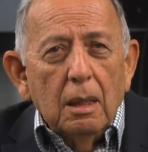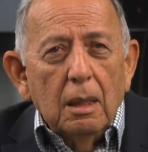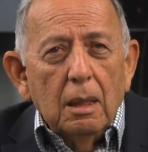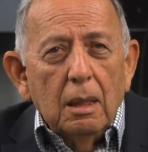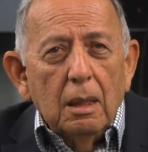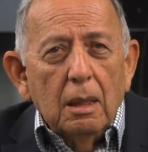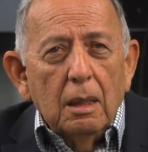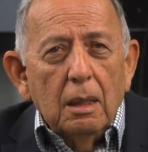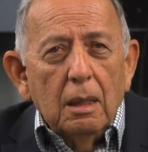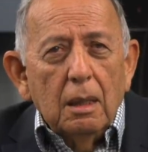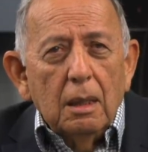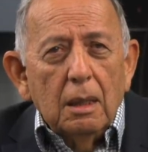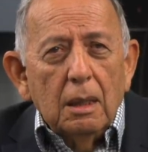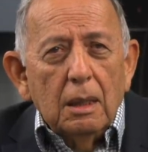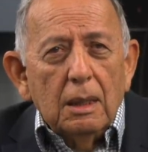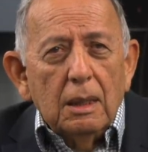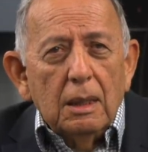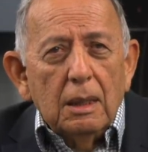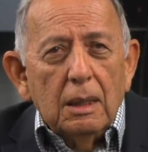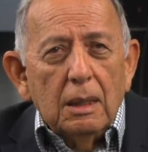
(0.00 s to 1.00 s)
Uh,
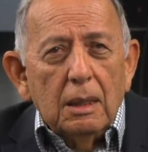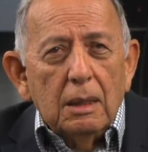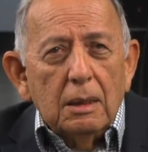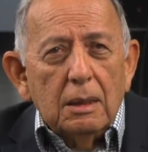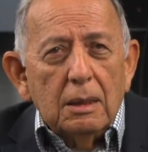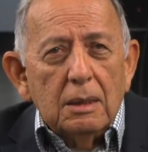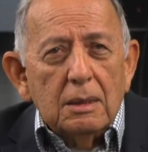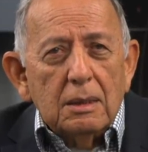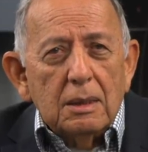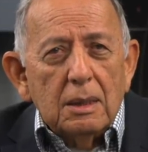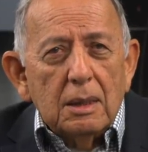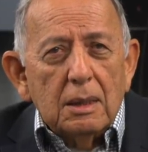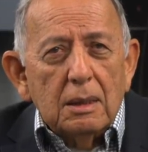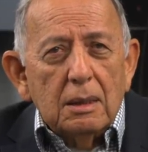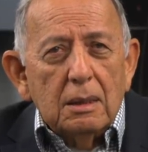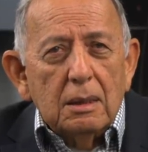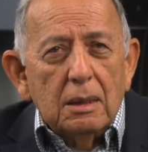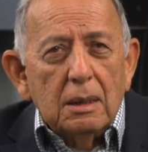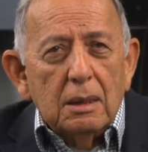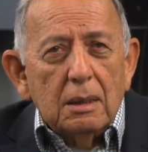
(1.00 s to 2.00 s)
and he
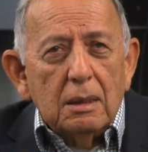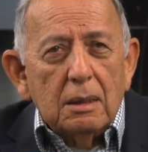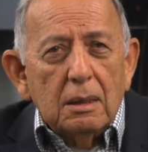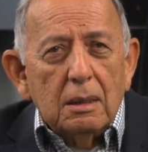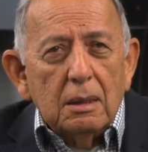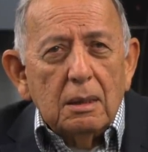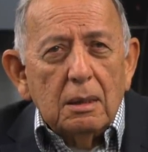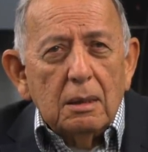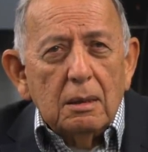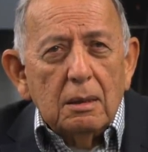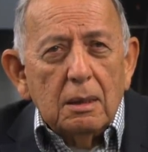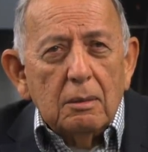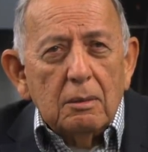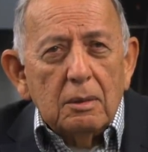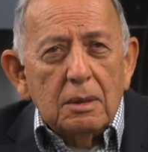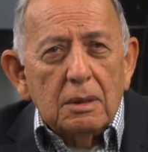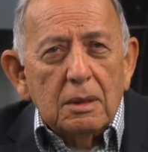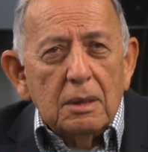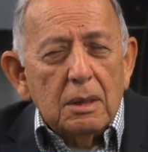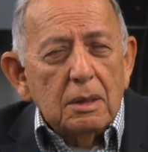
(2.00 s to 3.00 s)
said that uh, they
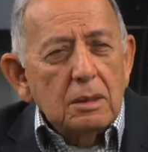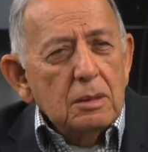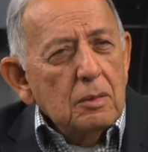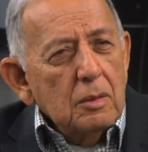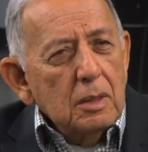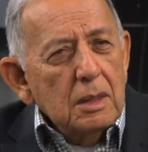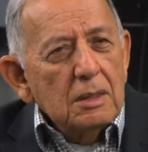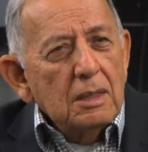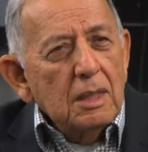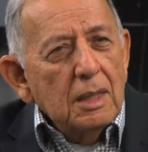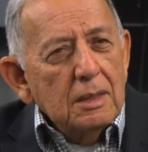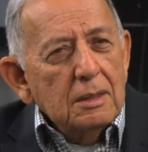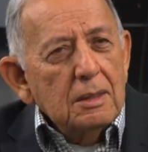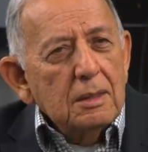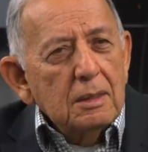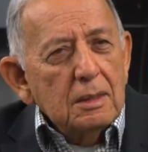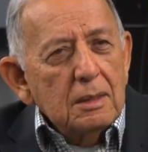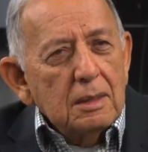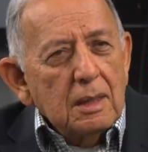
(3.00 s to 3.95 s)
were seeing strange lights in